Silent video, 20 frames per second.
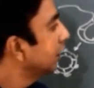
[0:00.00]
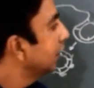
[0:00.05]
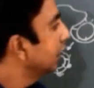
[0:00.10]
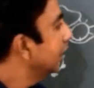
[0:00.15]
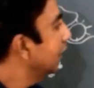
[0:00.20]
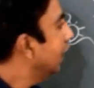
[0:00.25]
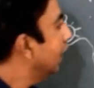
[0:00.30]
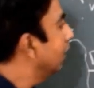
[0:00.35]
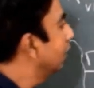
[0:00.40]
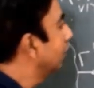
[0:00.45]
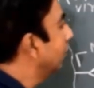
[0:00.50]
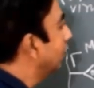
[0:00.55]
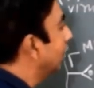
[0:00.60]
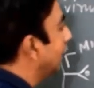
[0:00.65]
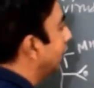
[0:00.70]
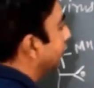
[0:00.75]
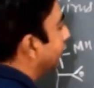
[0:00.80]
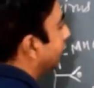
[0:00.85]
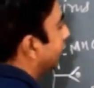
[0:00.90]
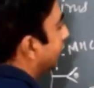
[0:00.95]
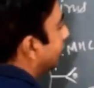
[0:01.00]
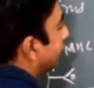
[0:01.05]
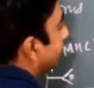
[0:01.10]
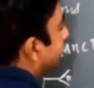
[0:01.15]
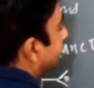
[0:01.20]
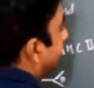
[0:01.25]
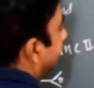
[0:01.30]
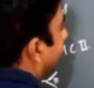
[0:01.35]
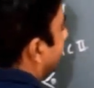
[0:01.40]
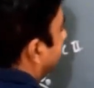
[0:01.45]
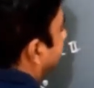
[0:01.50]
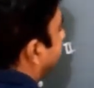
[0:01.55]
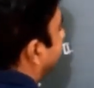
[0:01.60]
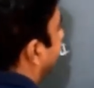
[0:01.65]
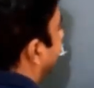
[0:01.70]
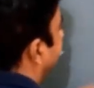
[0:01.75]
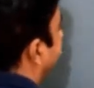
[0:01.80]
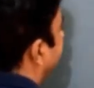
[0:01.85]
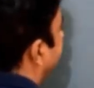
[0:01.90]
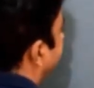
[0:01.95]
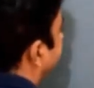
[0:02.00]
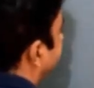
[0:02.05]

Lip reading: Now after this attachment,